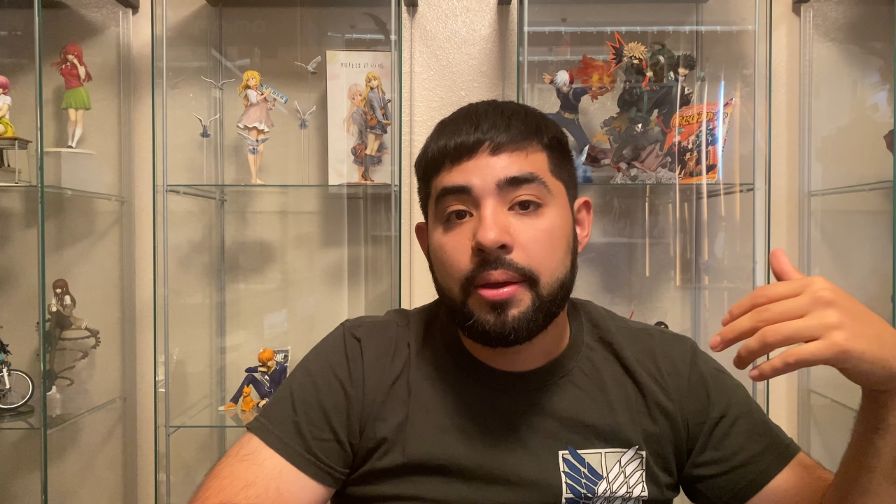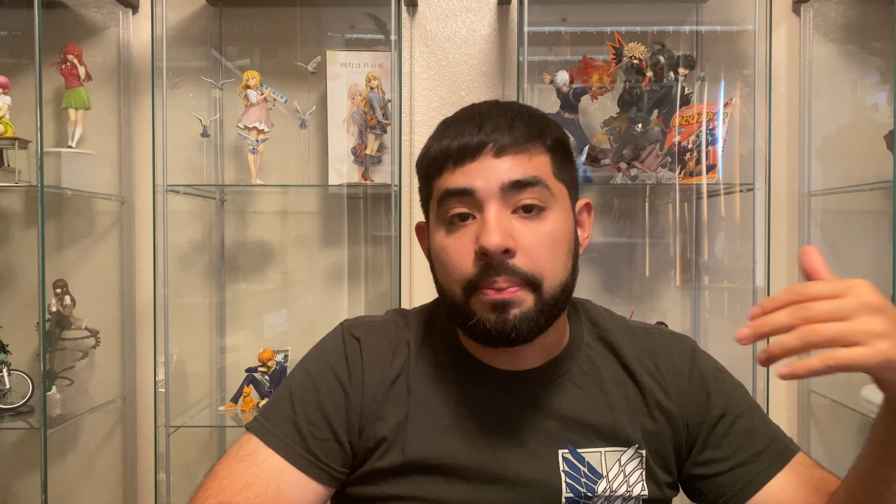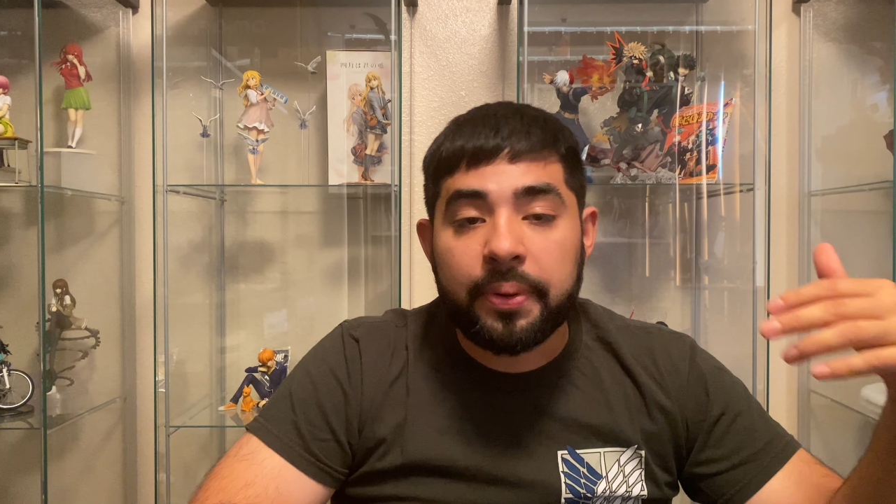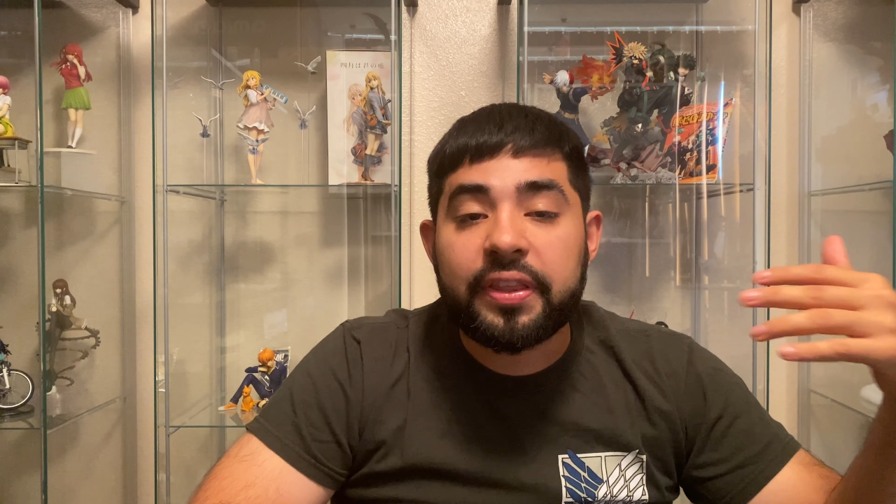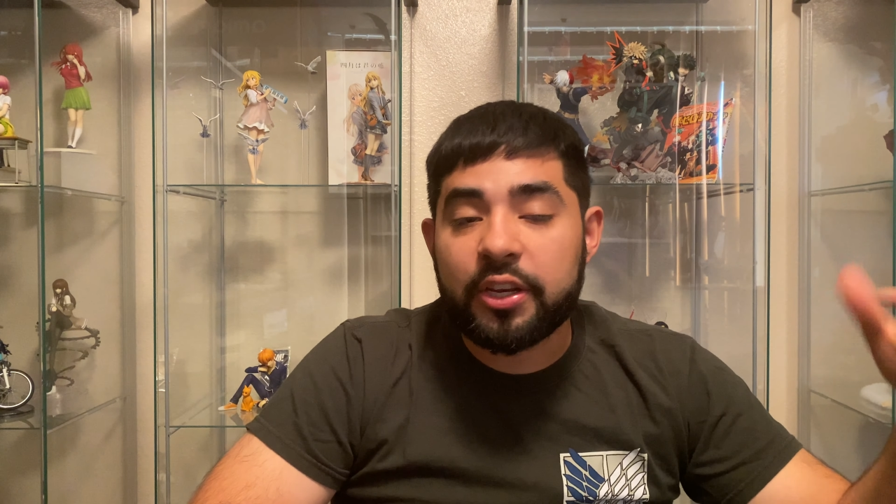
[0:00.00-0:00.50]

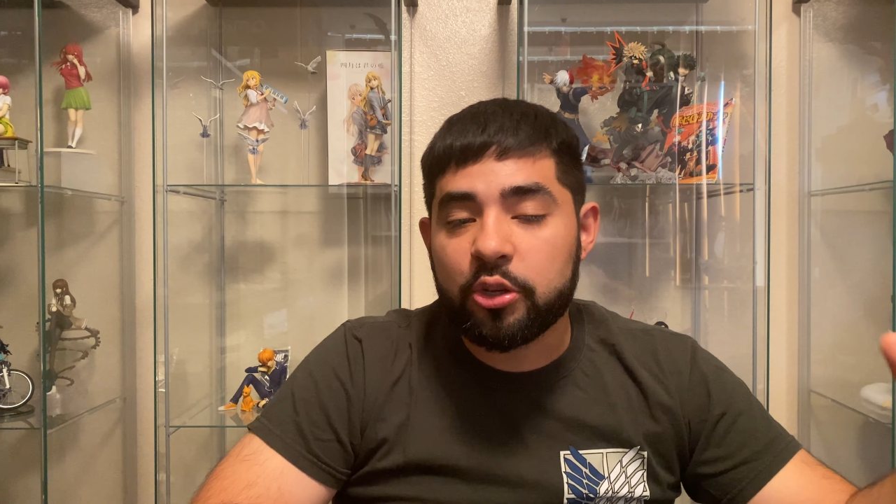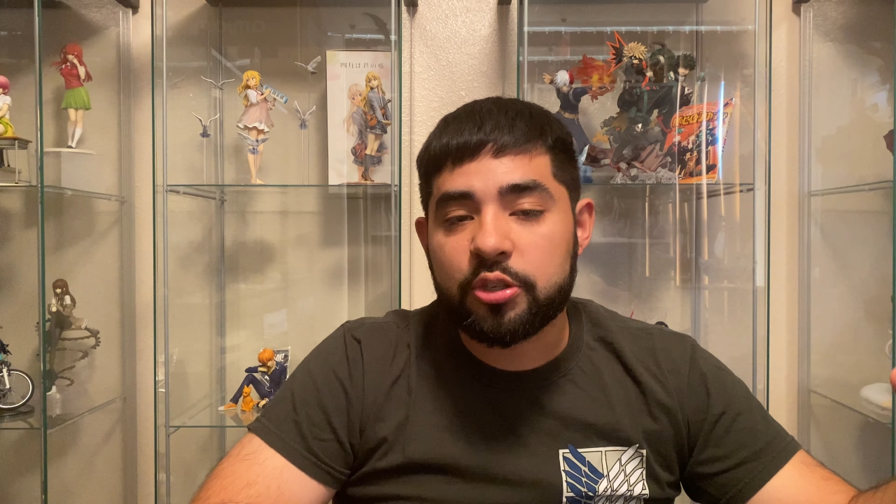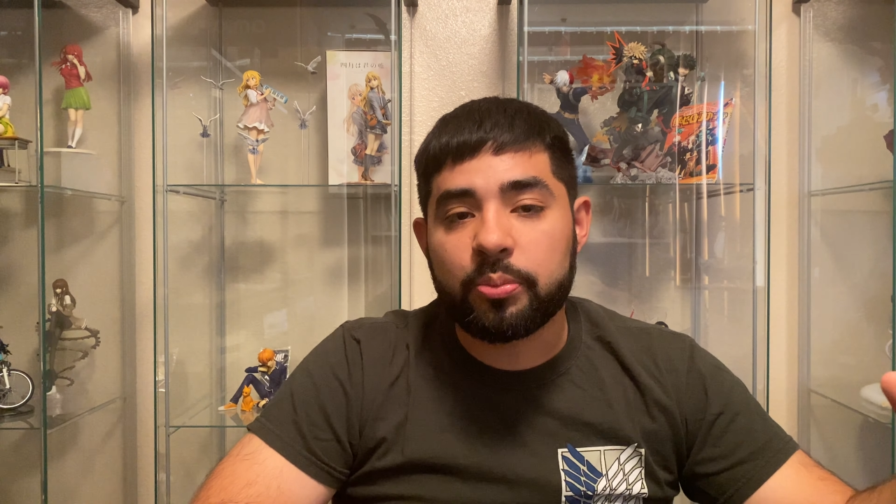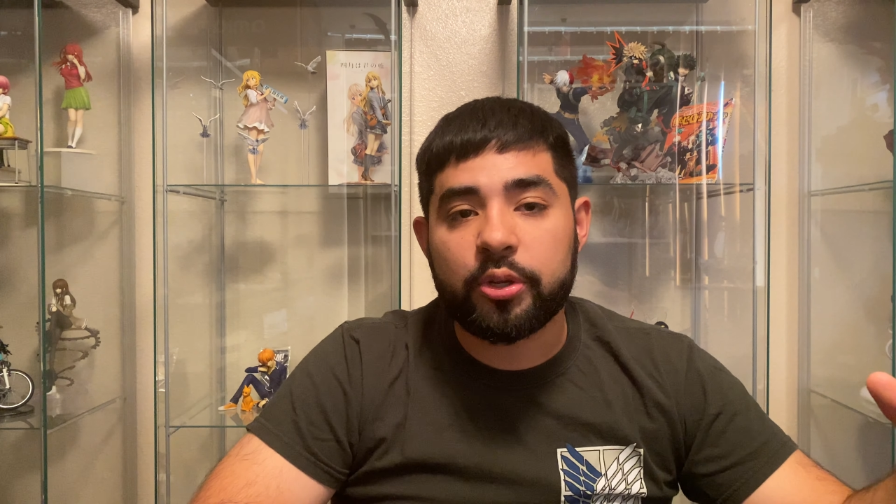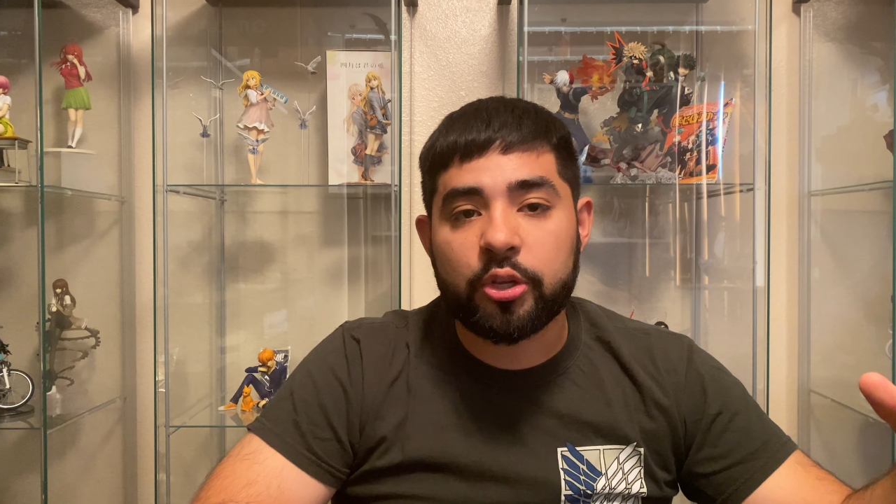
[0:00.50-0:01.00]
but they do
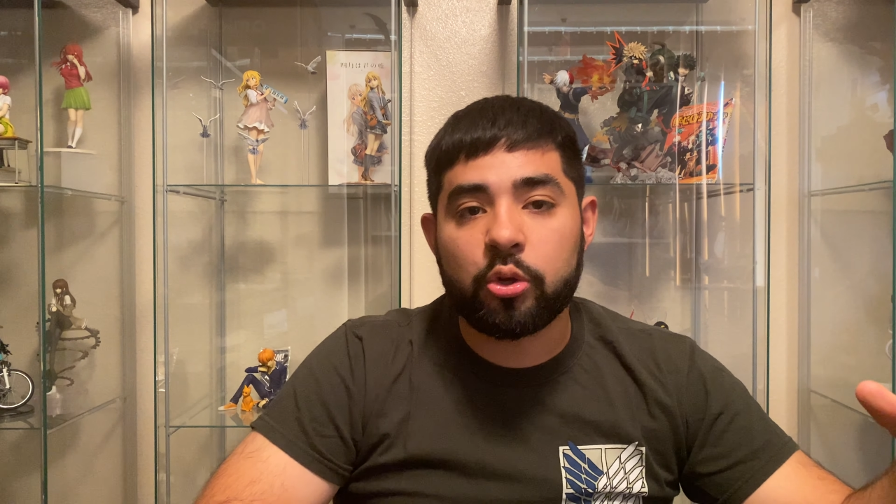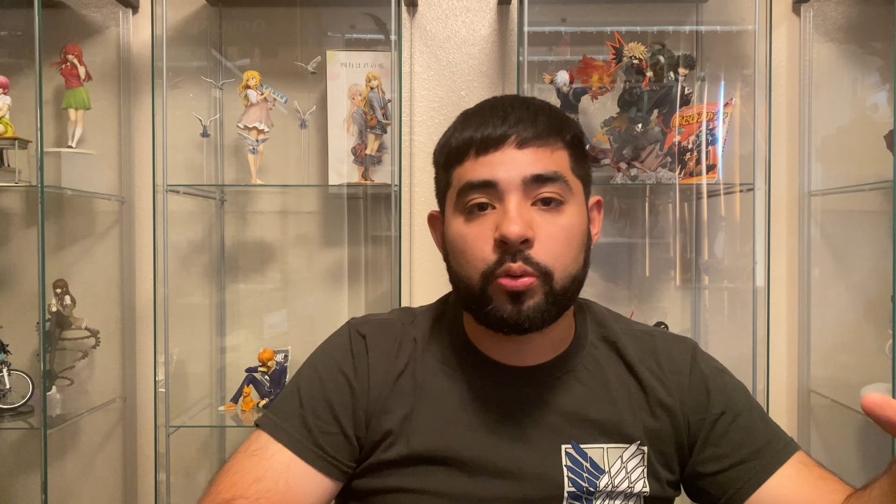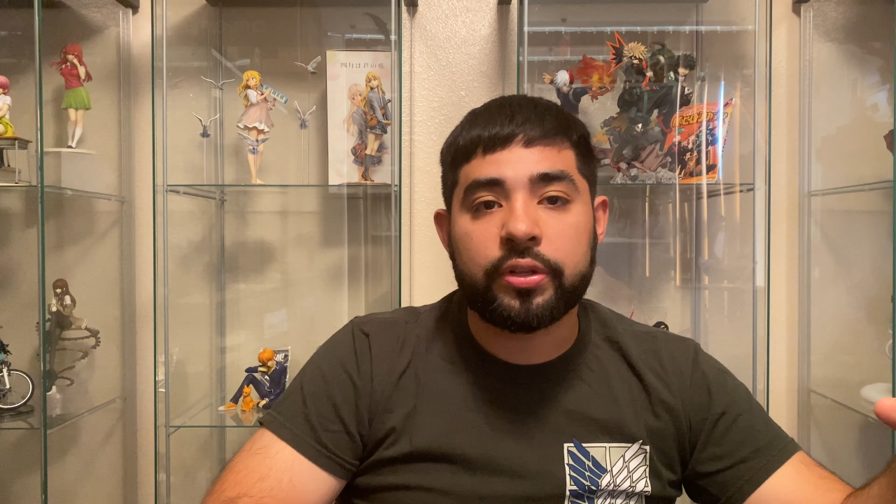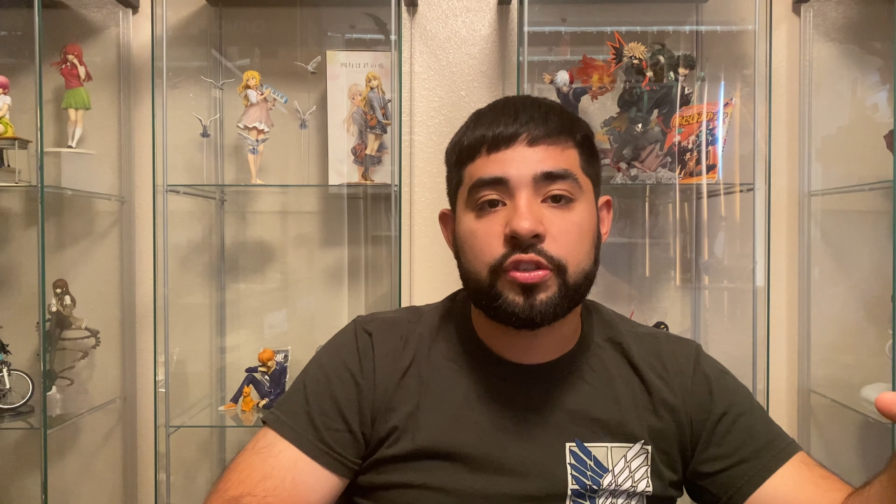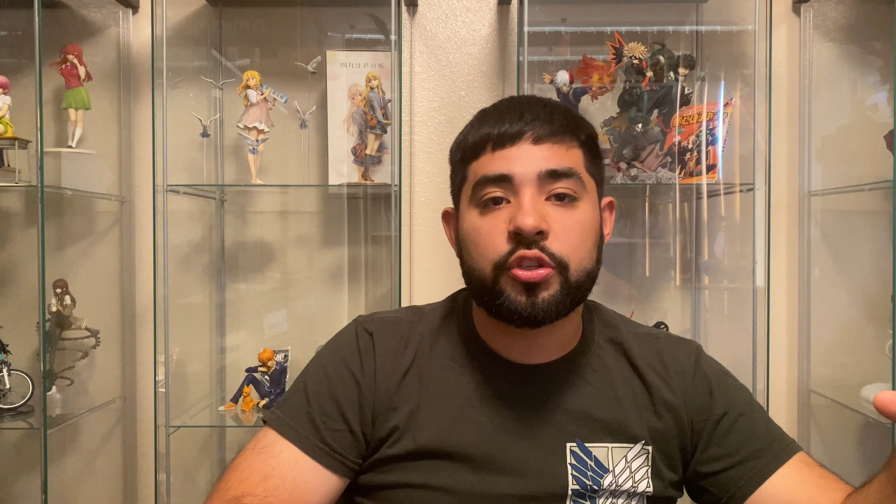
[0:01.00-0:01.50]
some really cool
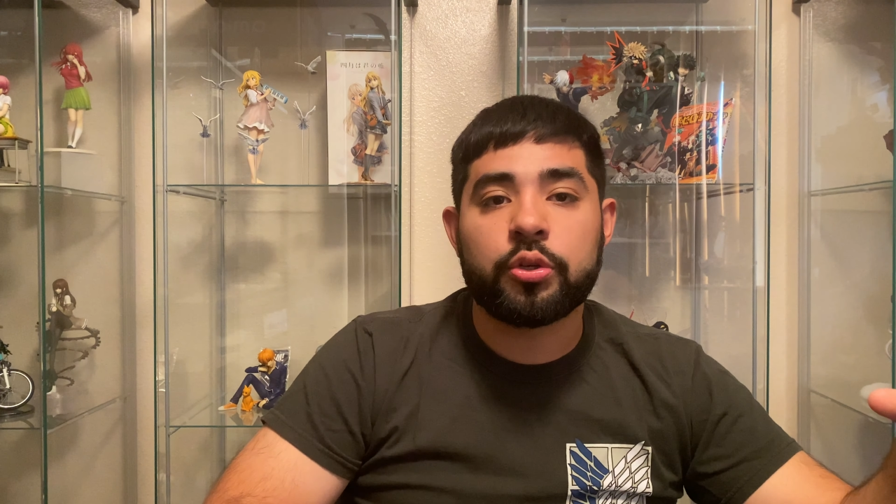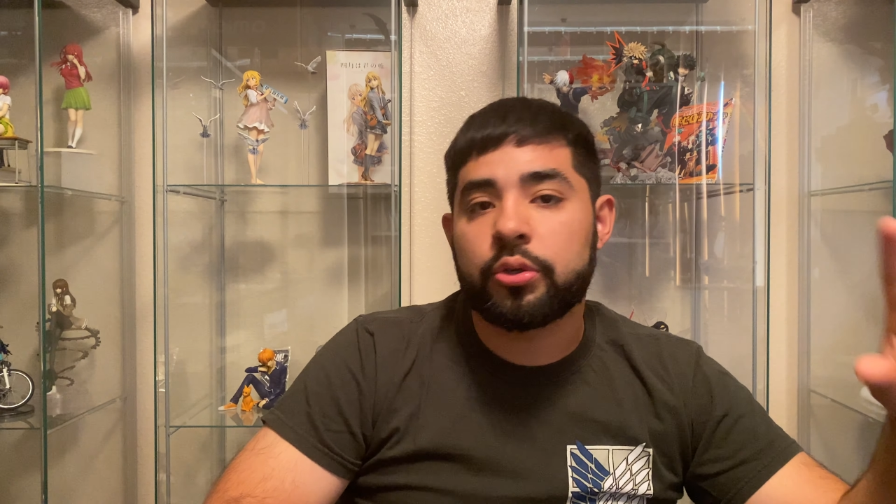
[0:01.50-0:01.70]
ones too.